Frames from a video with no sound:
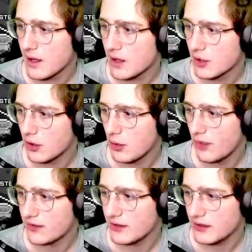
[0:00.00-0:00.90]
Coco
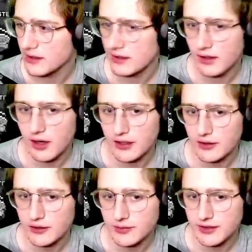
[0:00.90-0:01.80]
YT on
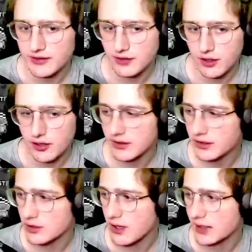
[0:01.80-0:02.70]
YouTube says they're currently
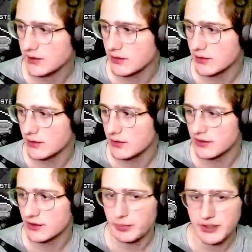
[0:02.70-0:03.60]
trying to
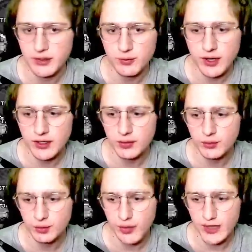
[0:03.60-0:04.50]
speedrun
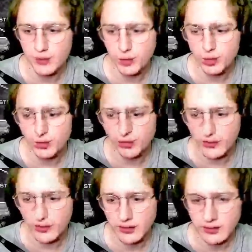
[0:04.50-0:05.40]
Rain World.
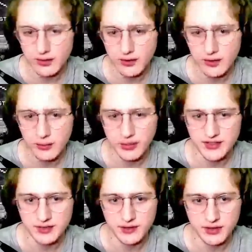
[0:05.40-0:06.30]
Best
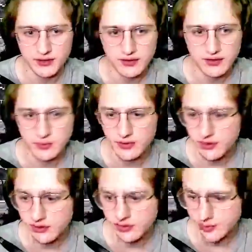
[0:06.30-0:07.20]
of luck to you.
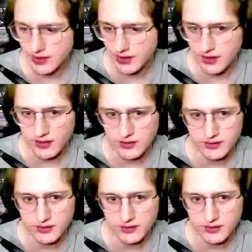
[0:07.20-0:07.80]
Speedrunning is freaking hard.